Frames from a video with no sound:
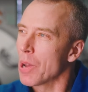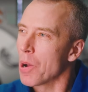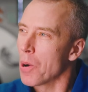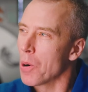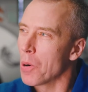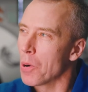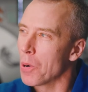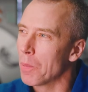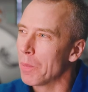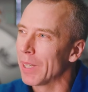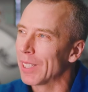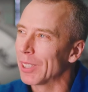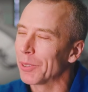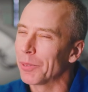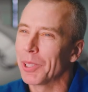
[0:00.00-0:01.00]
no,
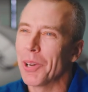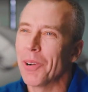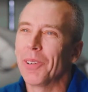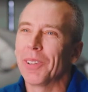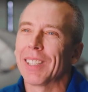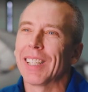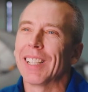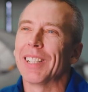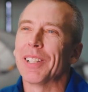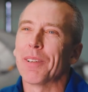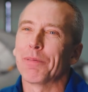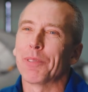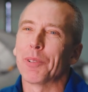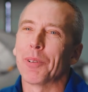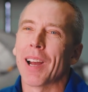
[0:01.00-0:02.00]
because we don't get
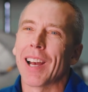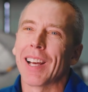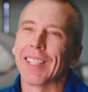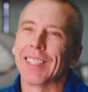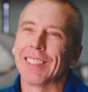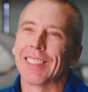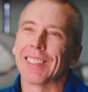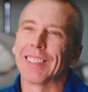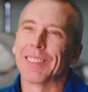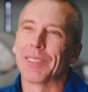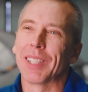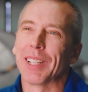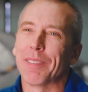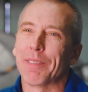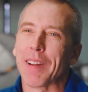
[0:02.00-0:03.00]
enough variety to
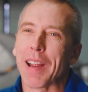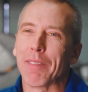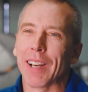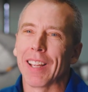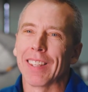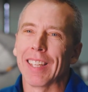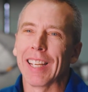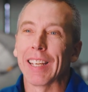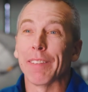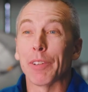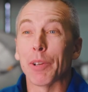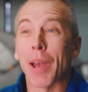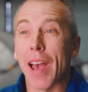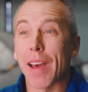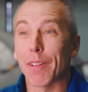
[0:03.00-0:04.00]
get a favorite. I think if
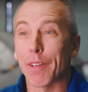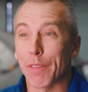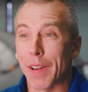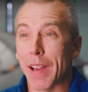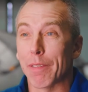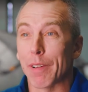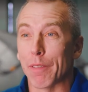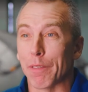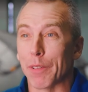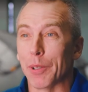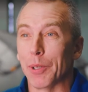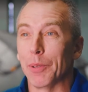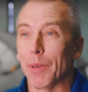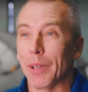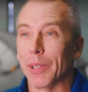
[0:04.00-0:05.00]
you have a favorite
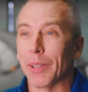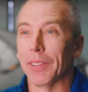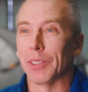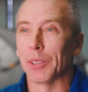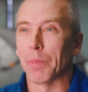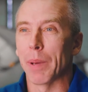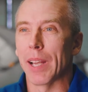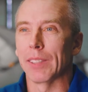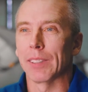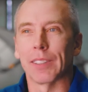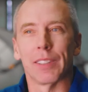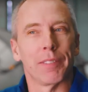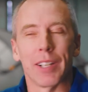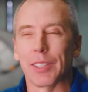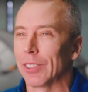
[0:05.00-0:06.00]
food when you're in space,
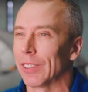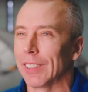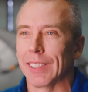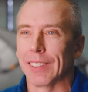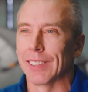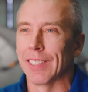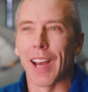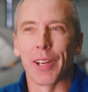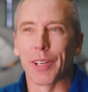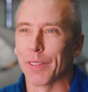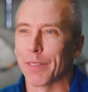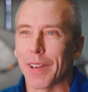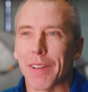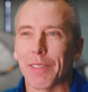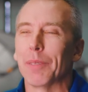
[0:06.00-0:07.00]
it eventually is not
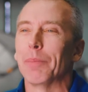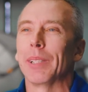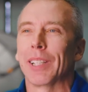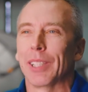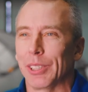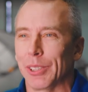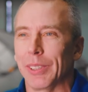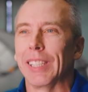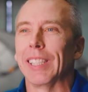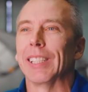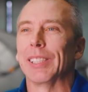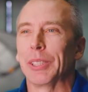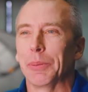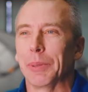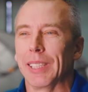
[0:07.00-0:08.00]
your favorite because you eat
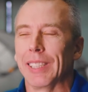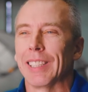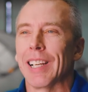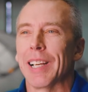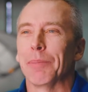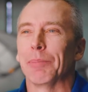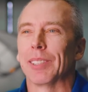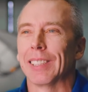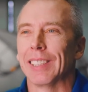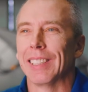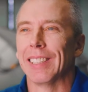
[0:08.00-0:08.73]
it too many times.